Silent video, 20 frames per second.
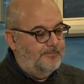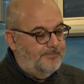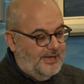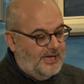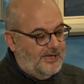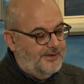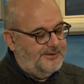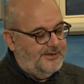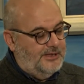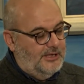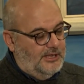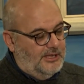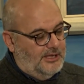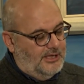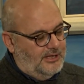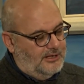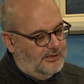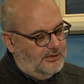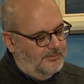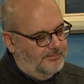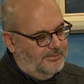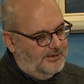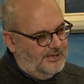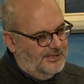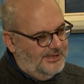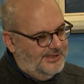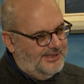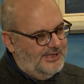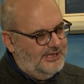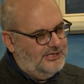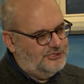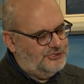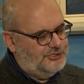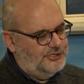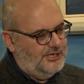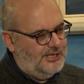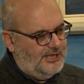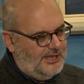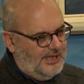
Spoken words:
But globalization